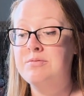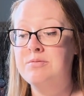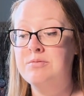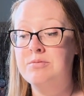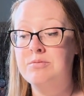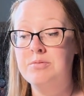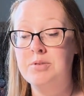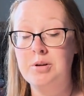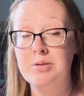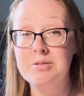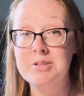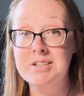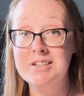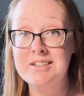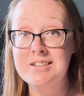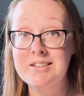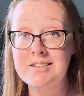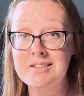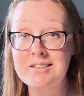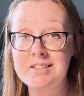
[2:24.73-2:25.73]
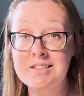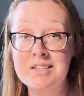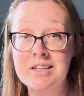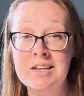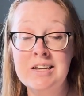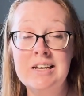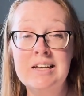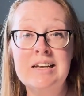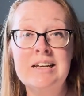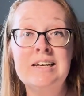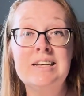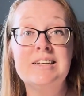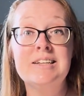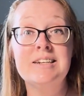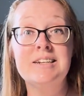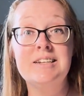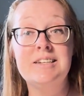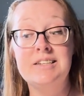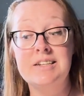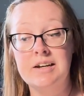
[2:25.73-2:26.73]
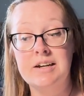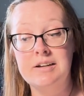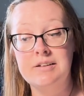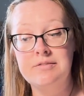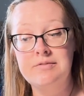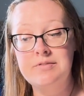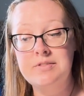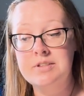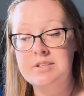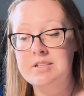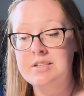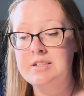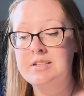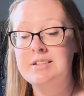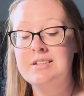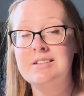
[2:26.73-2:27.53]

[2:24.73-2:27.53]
roses, doves,